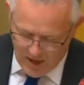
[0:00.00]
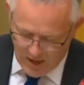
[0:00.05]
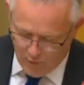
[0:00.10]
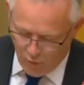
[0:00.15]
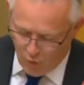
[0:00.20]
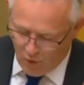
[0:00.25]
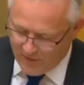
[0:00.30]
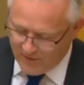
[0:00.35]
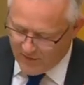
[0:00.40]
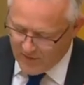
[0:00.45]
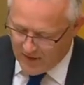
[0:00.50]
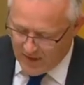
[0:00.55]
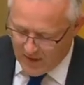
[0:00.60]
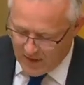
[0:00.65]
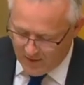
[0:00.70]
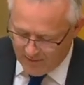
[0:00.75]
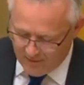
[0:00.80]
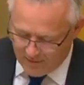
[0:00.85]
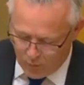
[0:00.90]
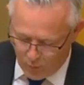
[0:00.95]
in recent
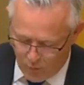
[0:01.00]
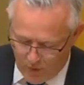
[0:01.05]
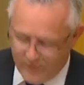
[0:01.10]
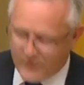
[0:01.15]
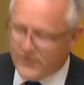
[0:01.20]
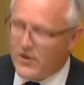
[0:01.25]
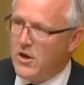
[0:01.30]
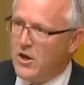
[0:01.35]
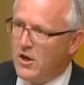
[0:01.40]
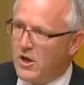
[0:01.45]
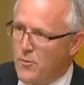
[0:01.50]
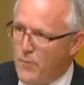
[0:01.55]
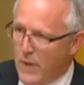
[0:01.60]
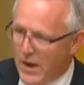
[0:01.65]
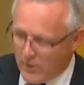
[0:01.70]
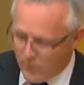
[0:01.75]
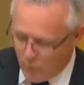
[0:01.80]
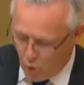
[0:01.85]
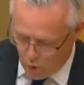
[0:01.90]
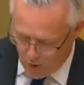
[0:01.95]
years, we have seen a
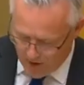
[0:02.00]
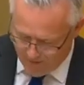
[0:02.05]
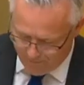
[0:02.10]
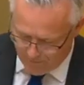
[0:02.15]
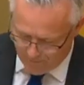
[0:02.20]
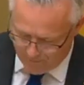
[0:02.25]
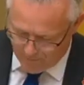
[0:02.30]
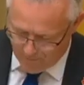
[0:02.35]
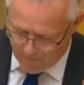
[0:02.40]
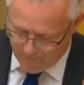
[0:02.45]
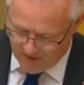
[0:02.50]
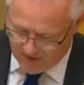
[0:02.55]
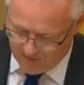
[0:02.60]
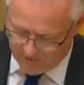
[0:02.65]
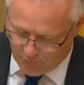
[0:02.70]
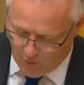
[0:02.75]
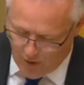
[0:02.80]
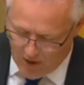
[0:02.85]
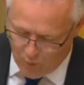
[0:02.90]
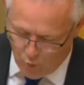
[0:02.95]
commendable effort from the
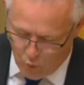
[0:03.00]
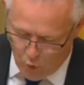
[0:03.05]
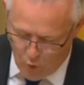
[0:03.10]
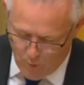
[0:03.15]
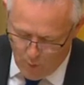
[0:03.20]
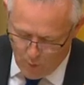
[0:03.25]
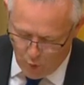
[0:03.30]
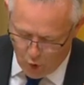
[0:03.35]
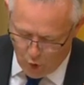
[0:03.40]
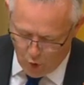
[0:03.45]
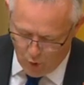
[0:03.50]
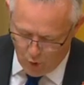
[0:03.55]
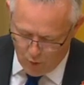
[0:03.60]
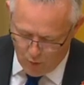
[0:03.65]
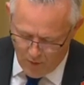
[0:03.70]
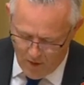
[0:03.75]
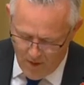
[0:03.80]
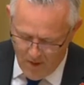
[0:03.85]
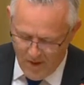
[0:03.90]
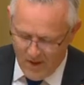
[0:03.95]
Australian War Memorial,
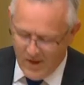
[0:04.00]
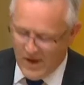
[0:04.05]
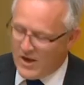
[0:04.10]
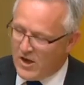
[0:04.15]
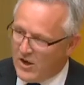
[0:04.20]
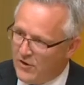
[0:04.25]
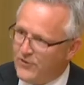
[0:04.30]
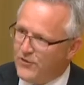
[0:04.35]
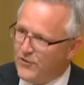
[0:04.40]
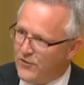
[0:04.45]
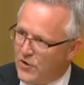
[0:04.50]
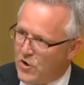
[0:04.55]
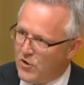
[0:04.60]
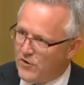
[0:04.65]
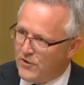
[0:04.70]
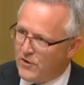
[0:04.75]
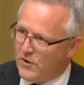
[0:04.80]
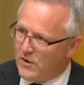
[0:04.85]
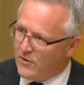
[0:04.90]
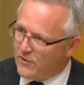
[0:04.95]
an
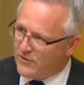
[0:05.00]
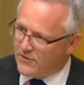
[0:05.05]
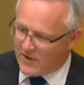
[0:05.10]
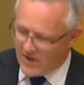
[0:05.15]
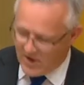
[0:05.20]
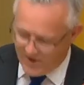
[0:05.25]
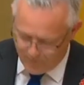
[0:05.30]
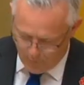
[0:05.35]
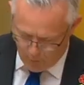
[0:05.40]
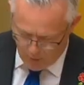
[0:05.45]
institution conceived